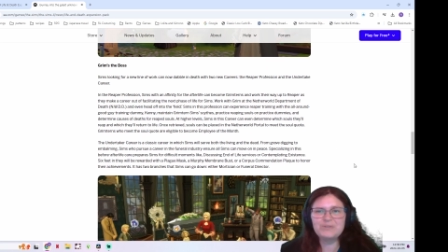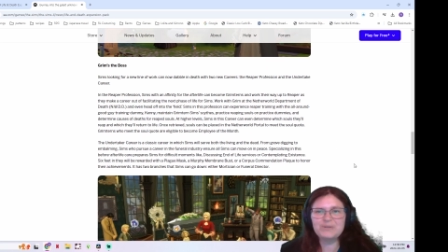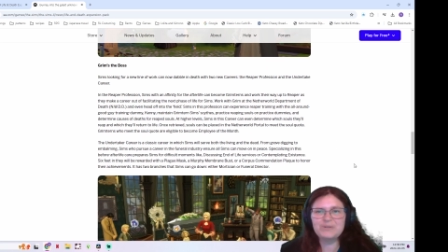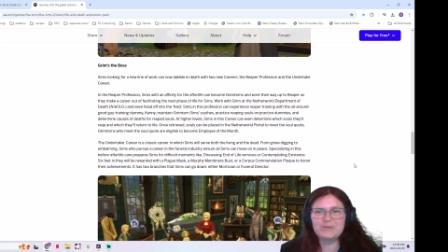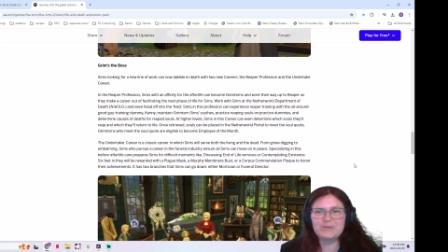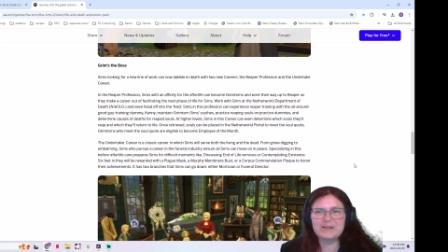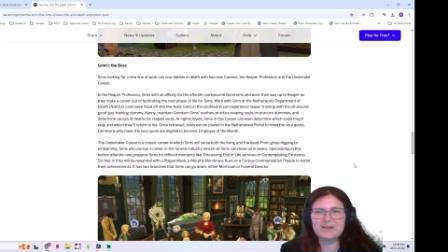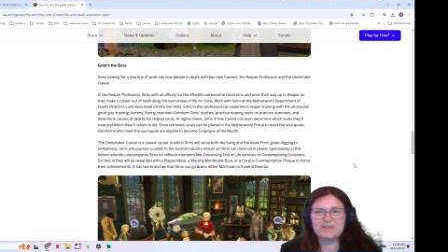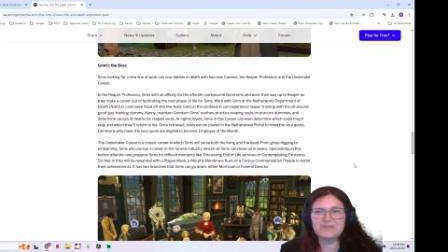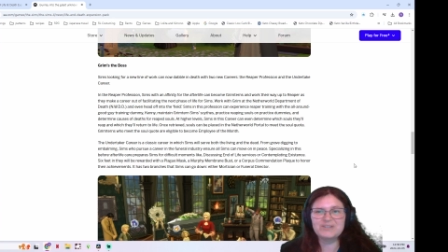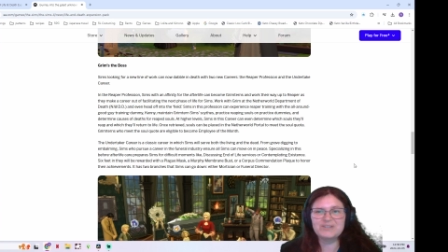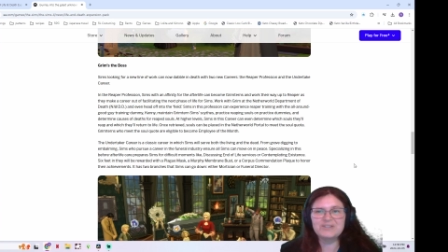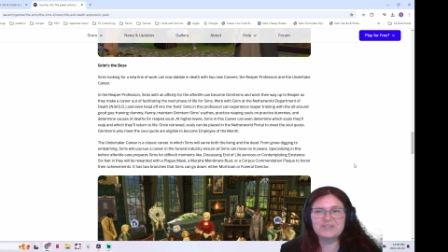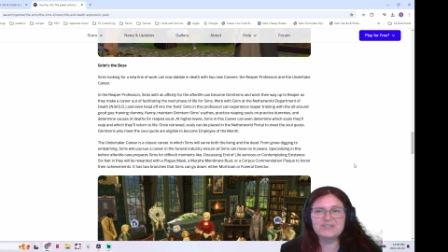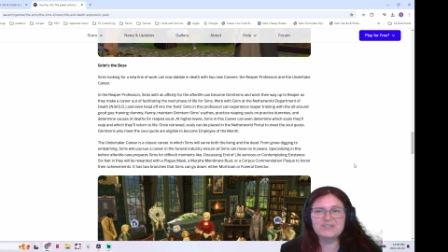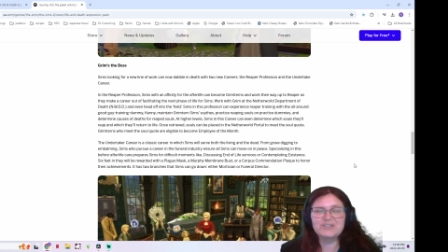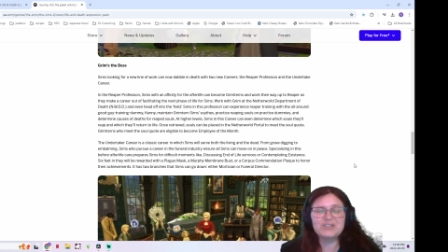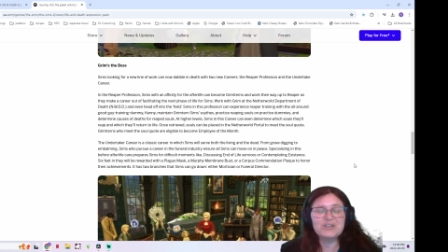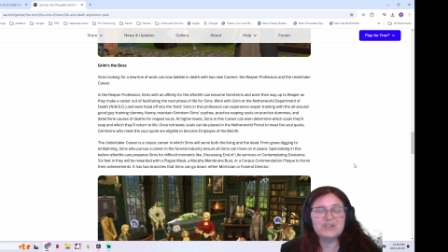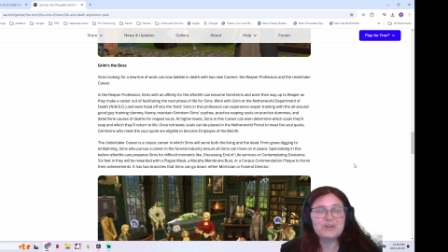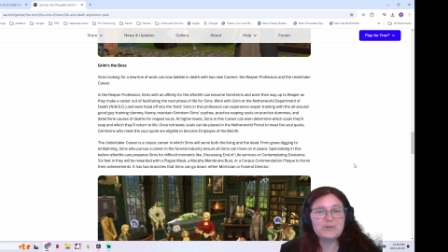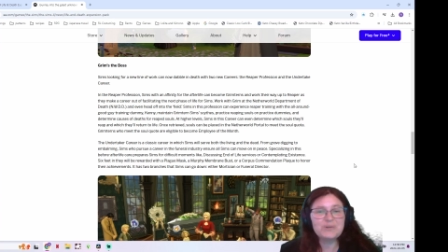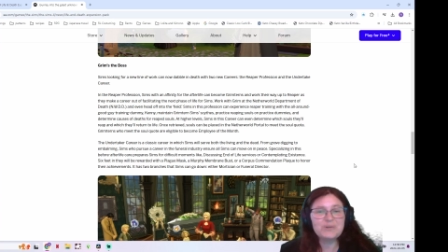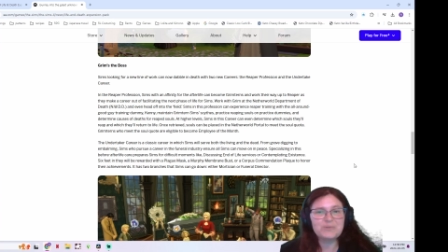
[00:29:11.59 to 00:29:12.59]
careers.
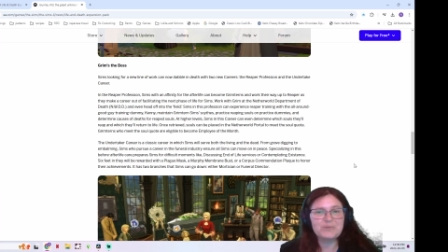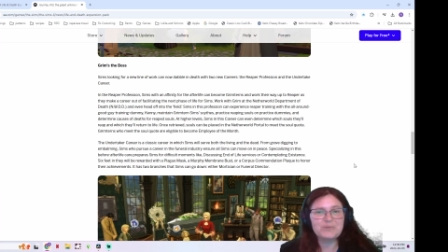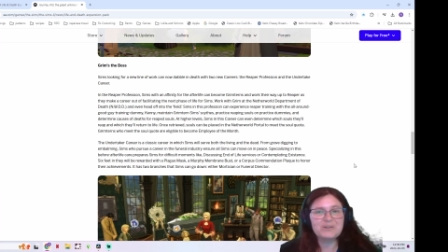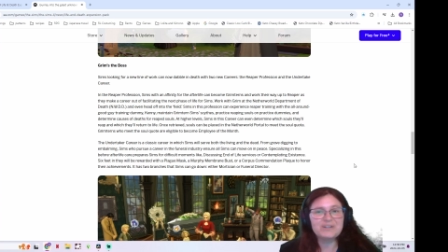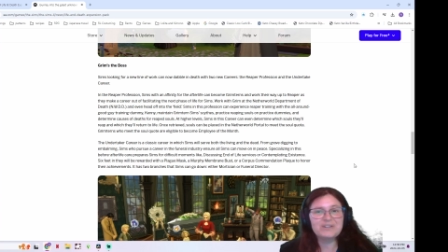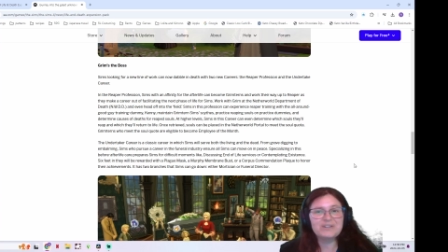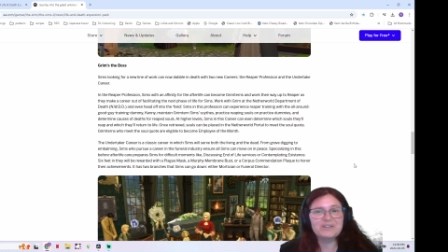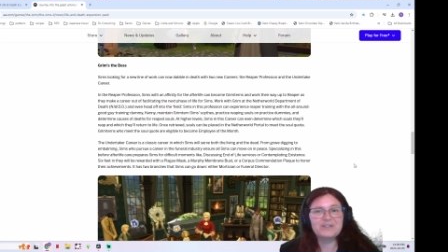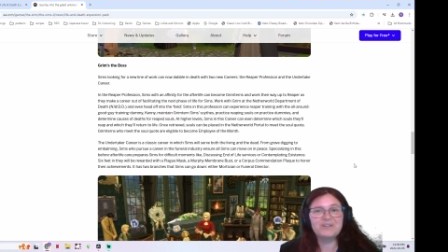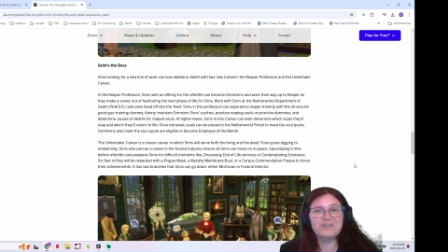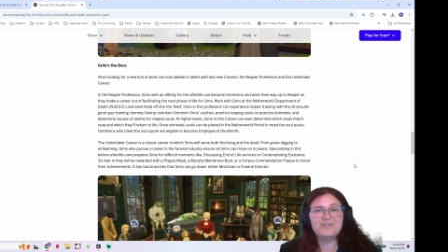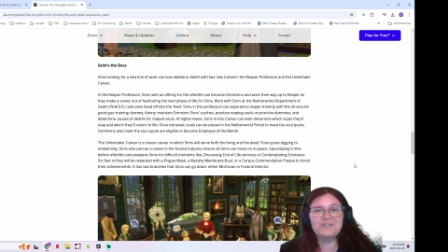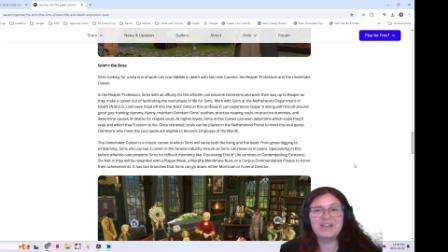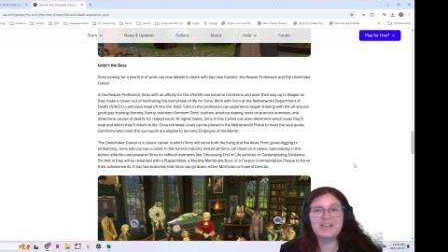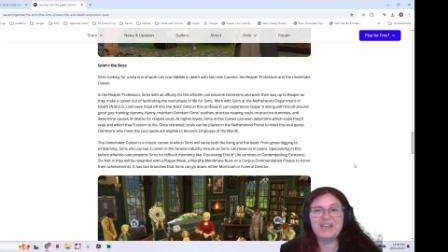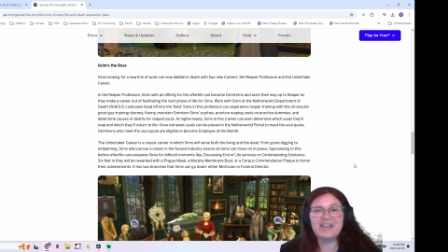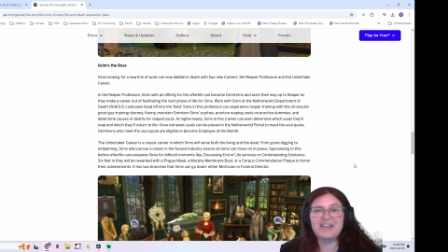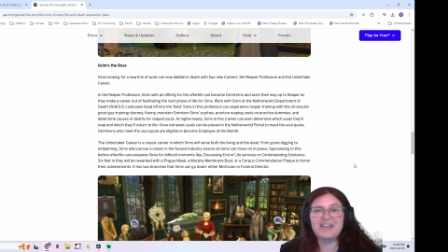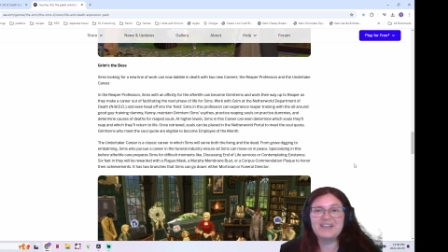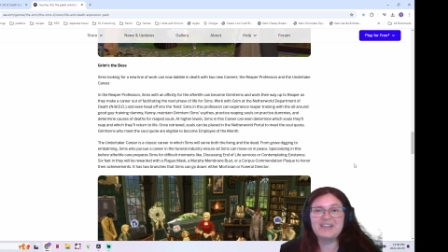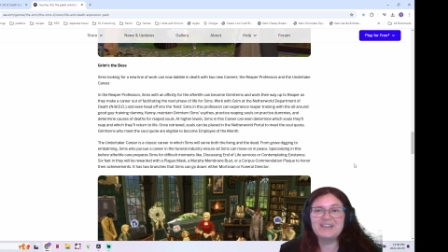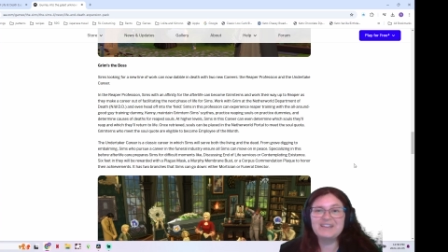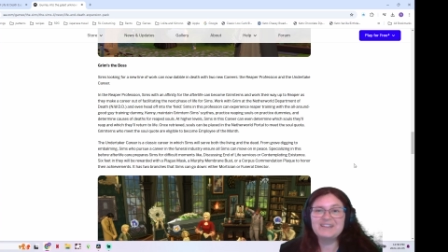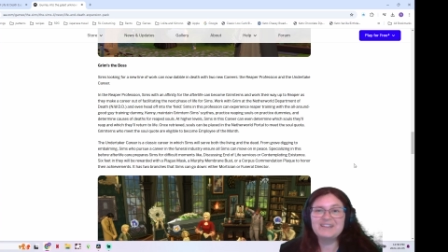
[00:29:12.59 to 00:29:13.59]
Two!
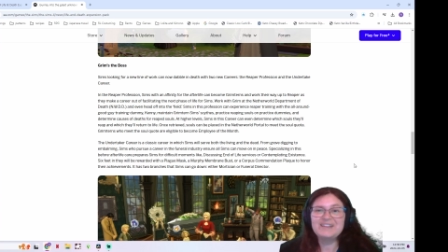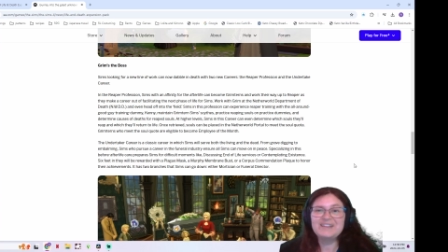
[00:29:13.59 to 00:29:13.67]
Okay.